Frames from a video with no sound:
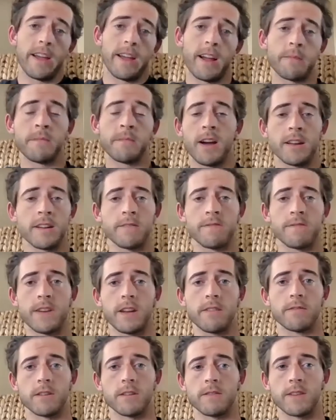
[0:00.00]
I'm not in
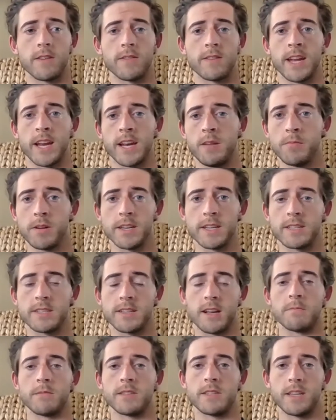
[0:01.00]
favor of giving anybody
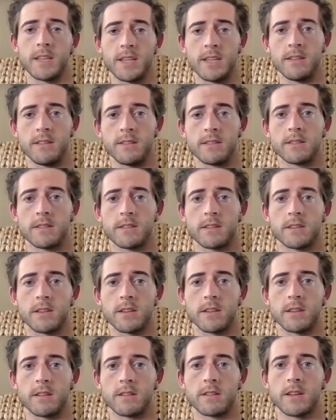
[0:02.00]
subsidies to
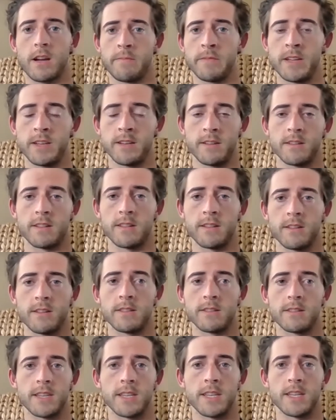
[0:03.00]
come into the
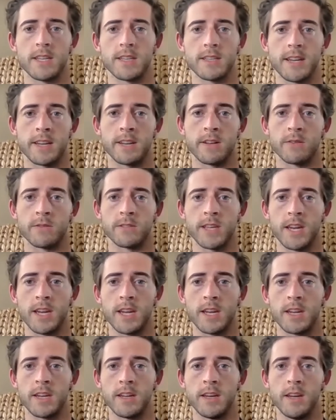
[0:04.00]
city of San
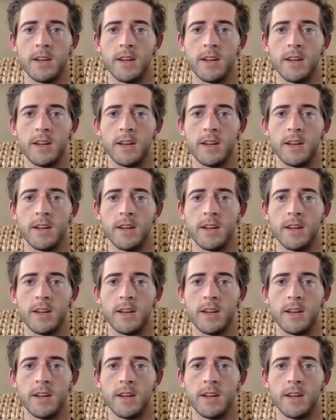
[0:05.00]
Jose,